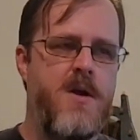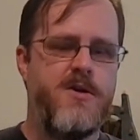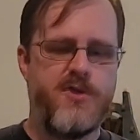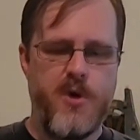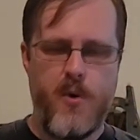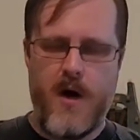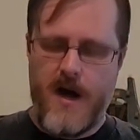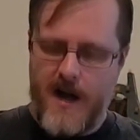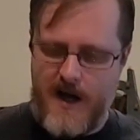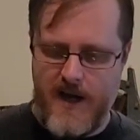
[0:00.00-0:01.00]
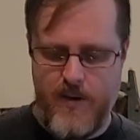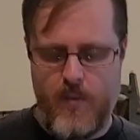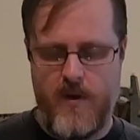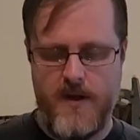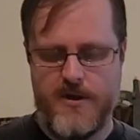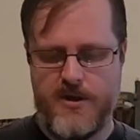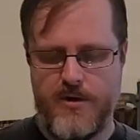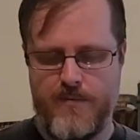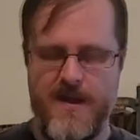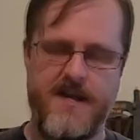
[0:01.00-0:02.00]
So I wanted to make